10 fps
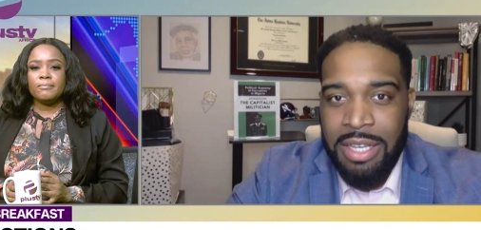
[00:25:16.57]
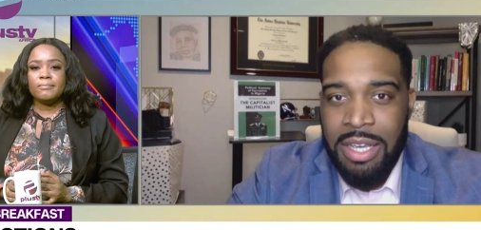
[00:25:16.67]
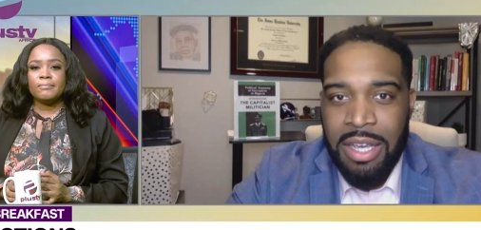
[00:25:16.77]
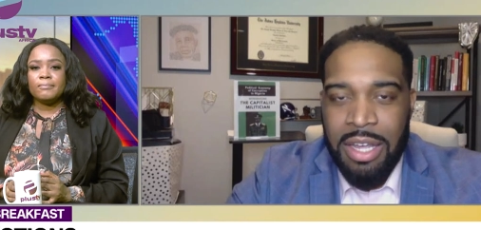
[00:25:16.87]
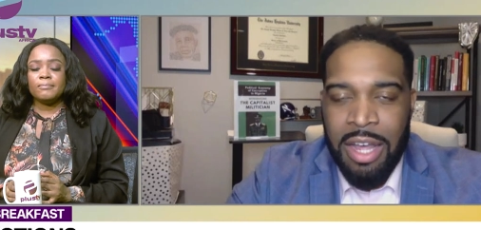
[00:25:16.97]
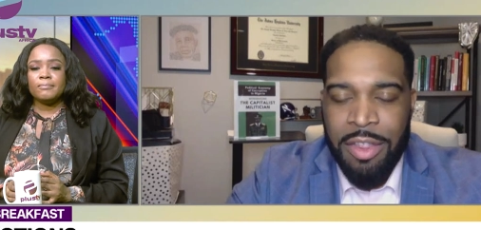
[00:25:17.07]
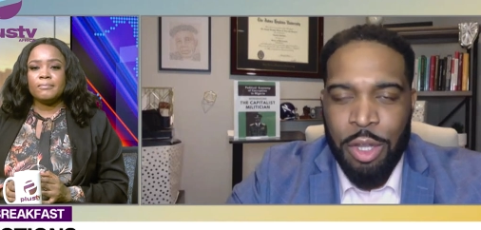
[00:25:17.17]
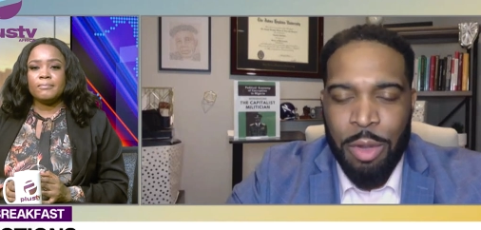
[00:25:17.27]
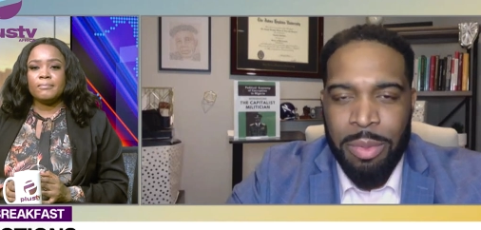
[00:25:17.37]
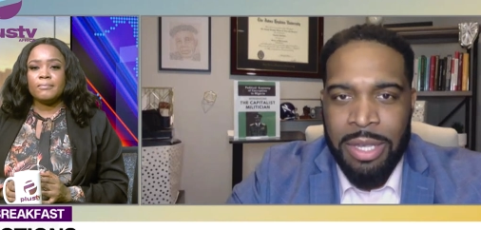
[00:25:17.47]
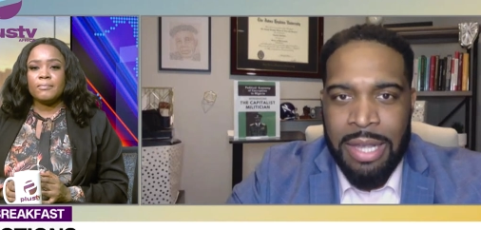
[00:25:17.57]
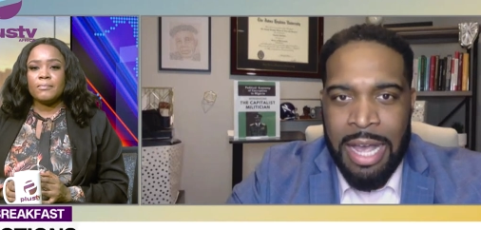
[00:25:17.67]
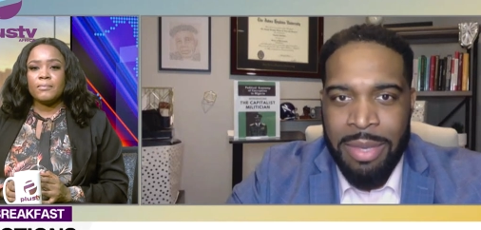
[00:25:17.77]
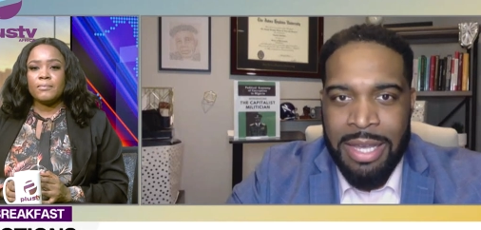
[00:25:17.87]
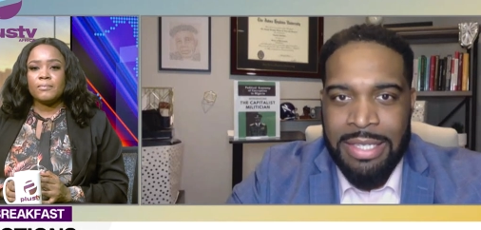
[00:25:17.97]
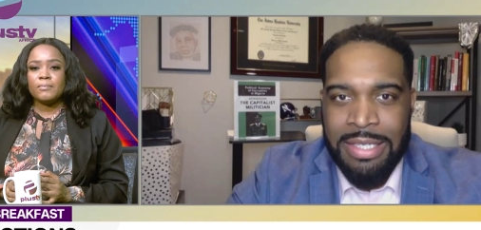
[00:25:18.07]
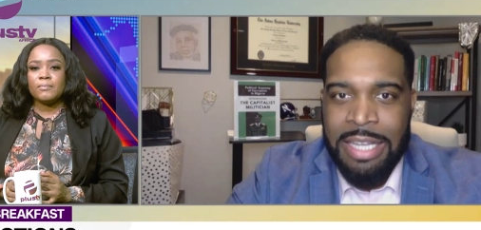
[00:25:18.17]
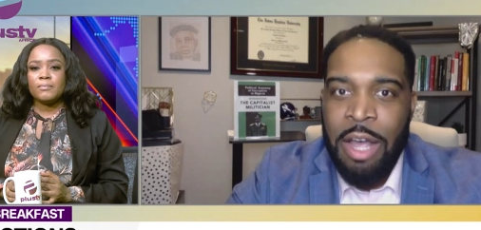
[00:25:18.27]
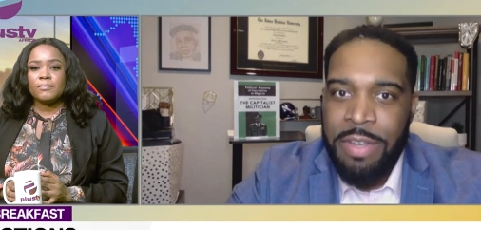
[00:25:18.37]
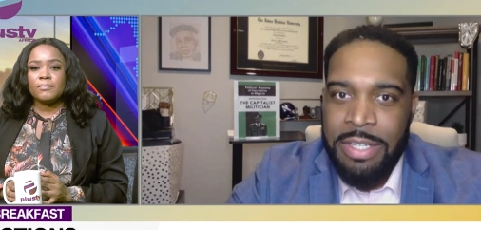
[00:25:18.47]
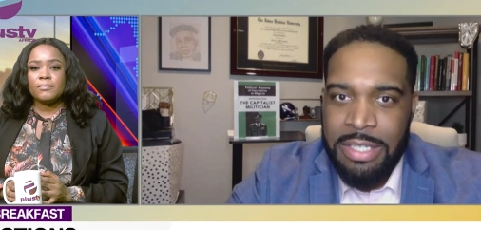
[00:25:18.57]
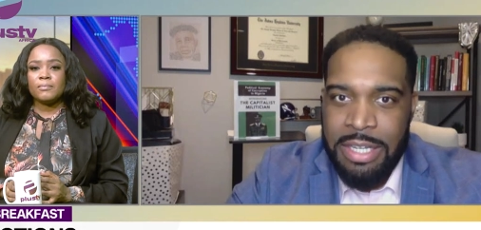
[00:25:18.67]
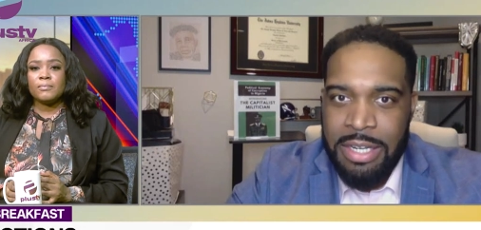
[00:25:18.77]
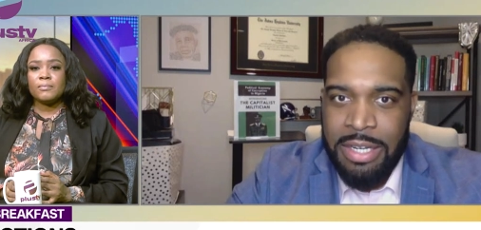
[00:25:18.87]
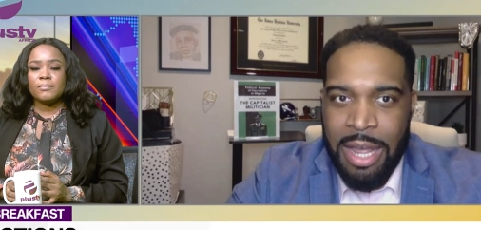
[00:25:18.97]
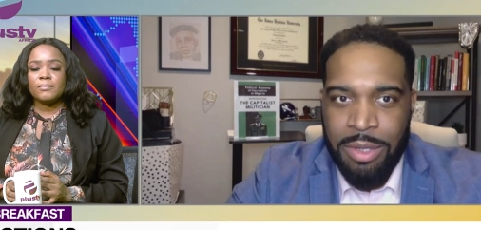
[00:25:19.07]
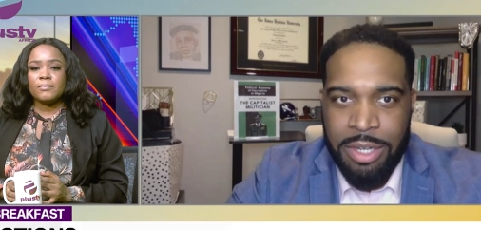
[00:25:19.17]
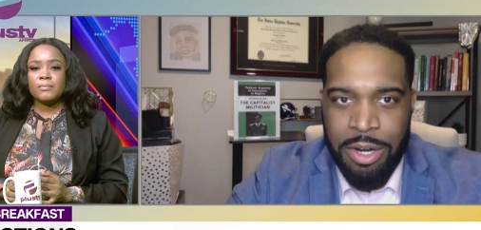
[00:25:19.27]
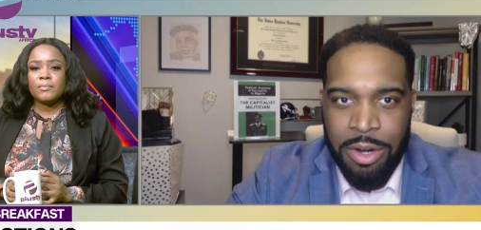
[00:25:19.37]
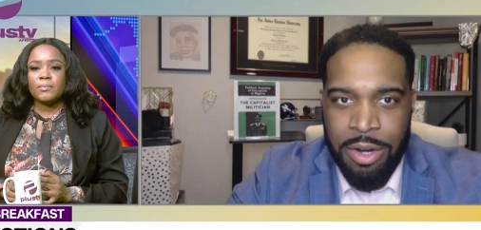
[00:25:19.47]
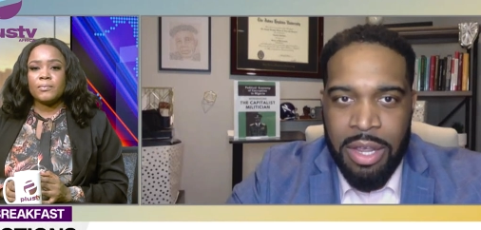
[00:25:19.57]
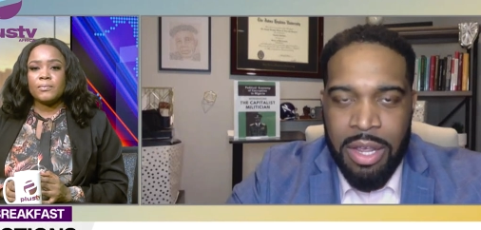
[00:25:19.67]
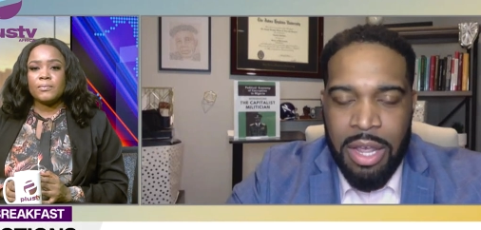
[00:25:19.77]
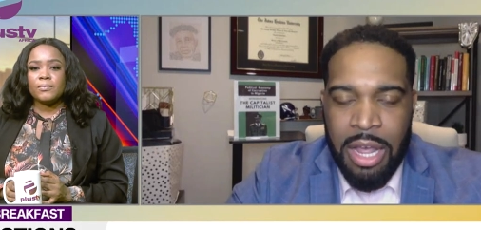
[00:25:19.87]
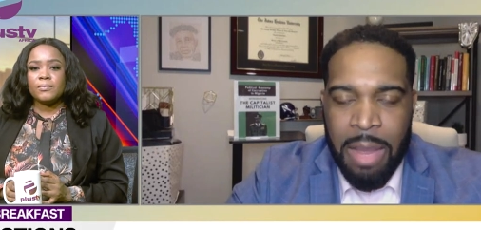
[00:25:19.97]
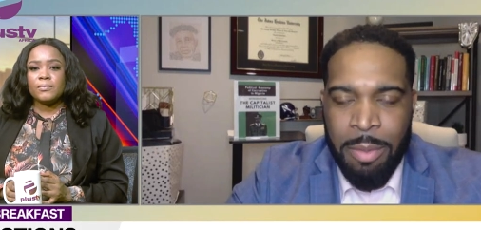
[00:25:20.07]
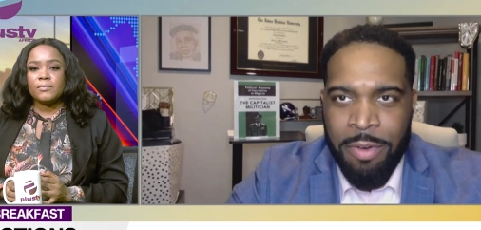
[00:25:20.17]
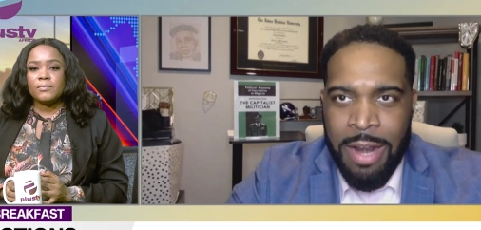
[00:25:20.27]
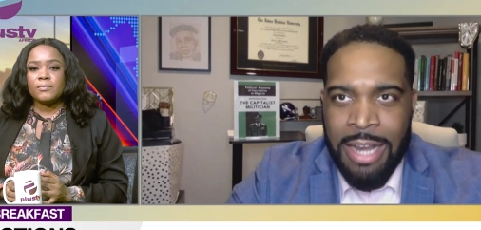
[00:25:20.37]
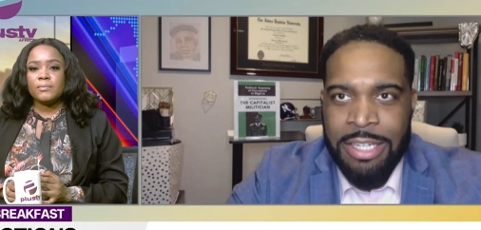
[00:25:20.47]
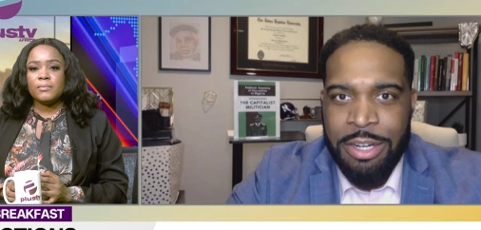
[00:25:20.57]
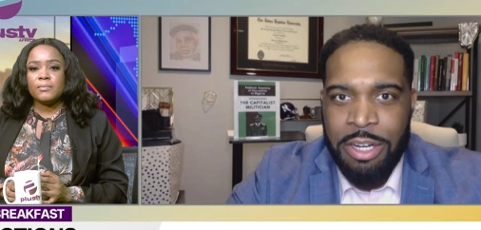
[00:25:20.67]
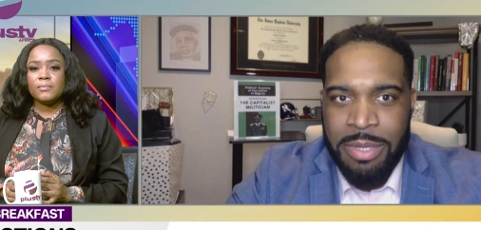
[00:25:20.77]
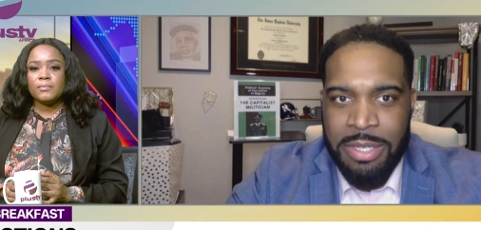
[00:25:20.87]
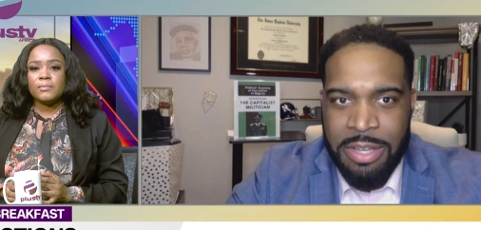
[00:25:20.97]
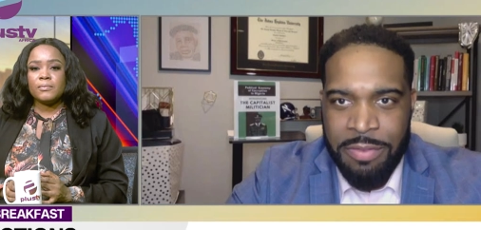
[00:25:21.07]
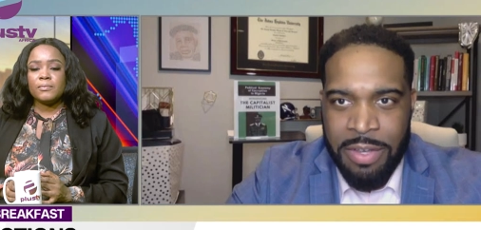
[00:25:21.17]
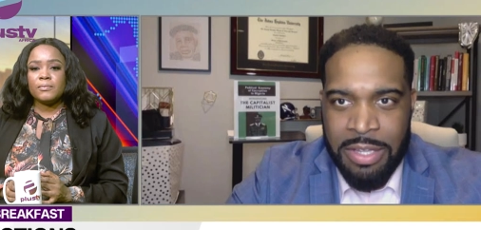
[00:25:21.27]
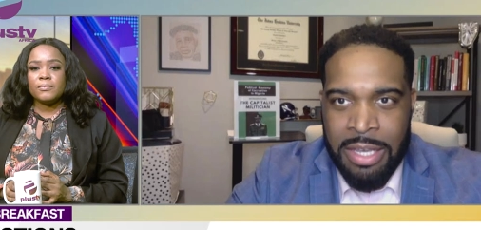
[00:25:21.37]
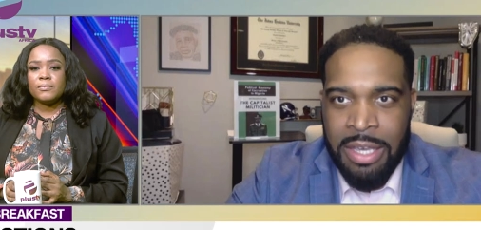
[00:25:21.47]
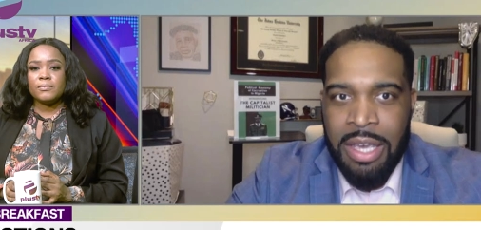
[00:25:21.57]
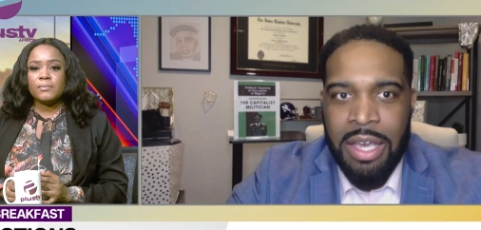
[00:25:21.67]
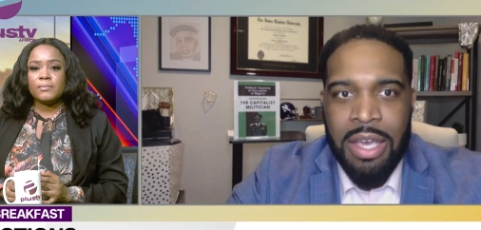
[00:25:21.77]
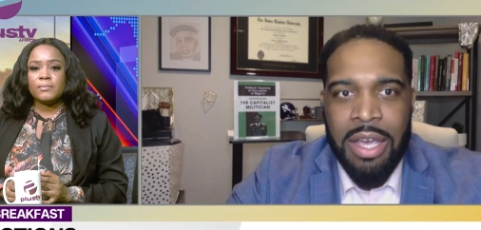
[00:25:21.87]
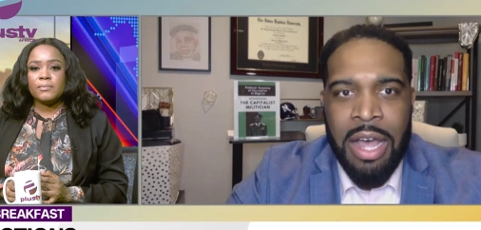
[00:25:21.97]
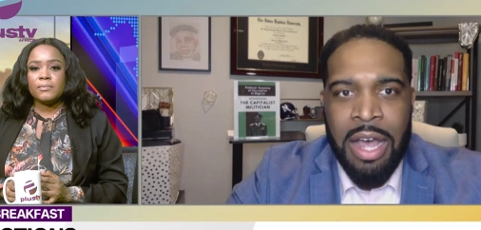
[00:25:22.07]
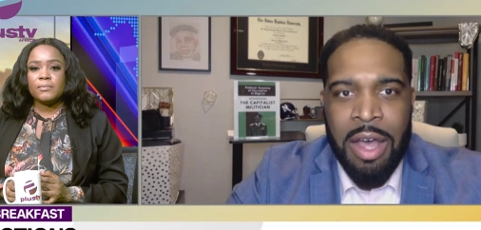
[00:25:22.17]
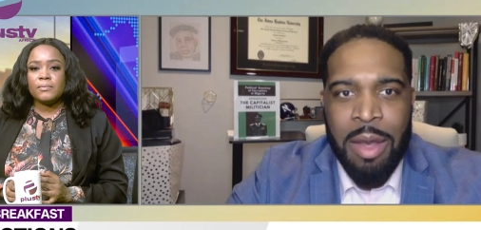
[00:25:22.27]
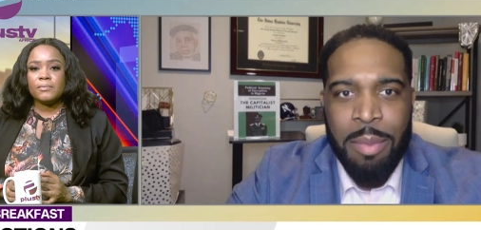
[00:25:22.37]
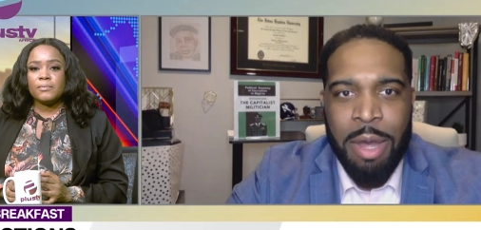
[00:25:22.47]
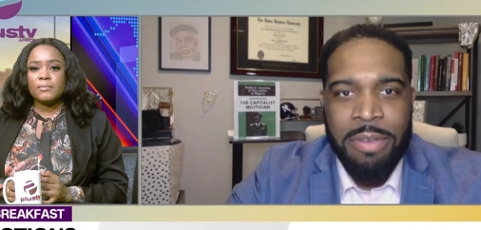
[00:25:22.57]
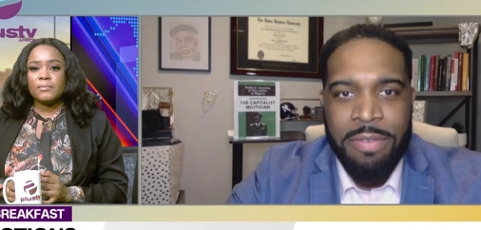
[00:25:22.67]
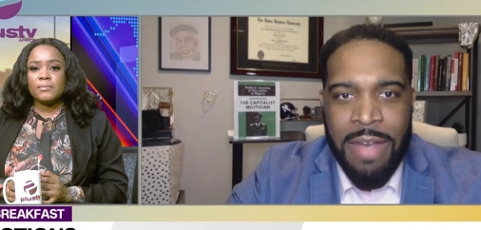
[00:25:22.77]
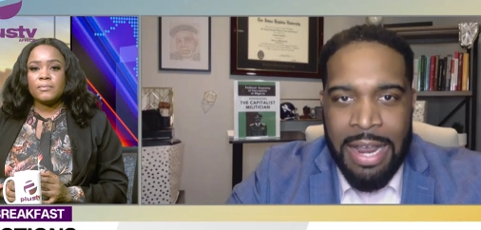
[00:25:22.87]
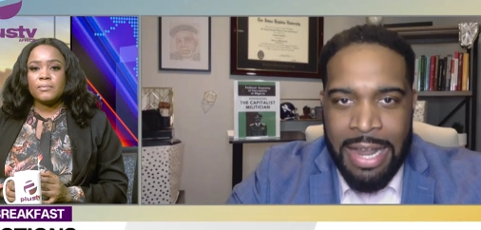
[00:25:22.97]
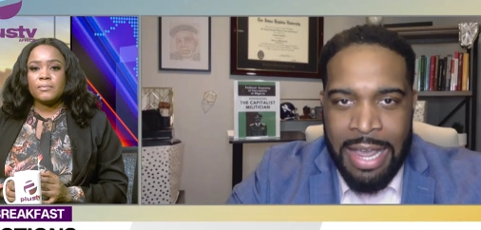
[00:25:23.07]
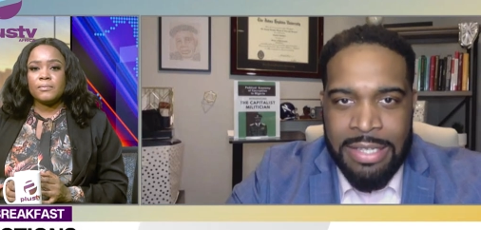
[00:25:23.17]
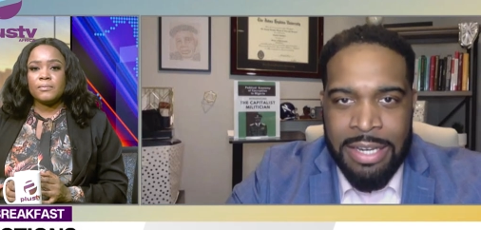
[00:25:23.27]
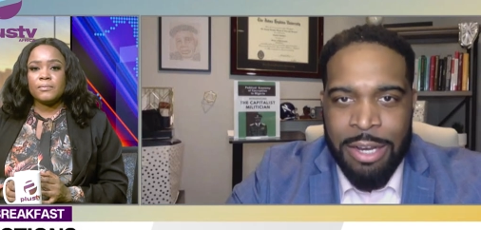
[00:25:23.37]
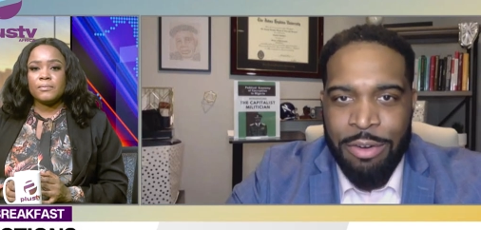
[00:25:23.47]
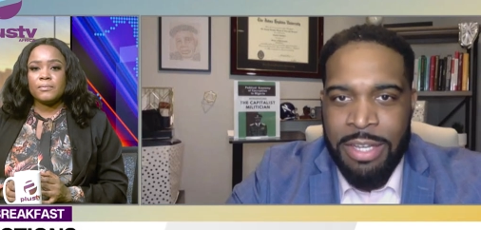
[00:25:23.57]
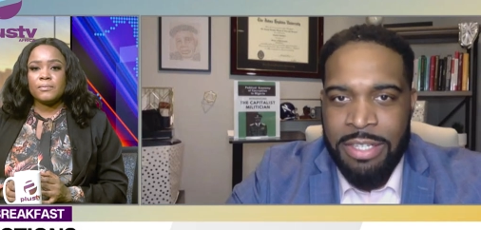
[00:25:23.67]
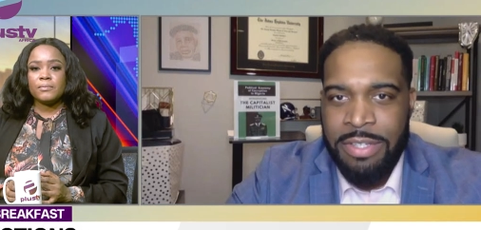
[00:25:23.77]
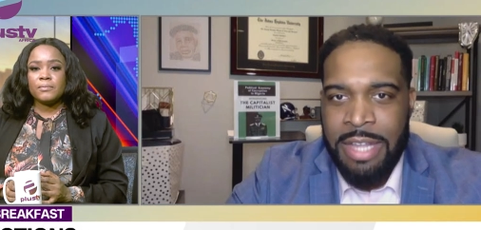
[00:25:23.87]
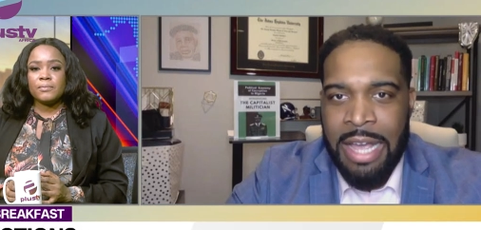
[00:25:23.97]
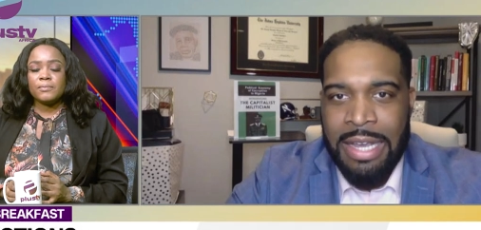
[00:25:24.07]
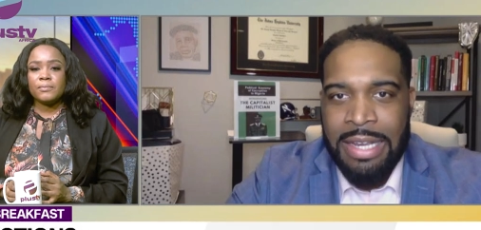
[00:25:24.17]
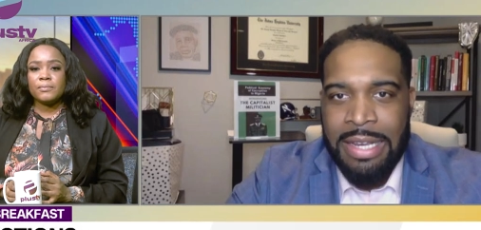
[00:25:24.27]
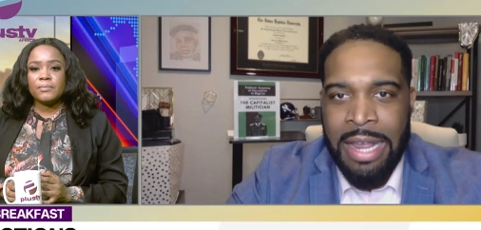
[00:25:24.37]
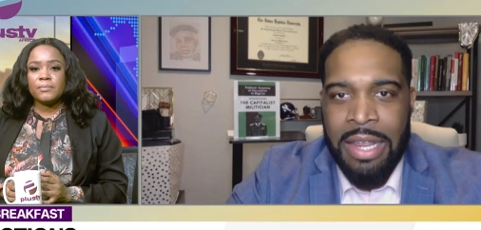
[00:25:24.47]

Speaker 1: Uh, the global economy itself has seen a downturn. Uh, but for Nigeria specifically, uh, public finance and increase of stock and debt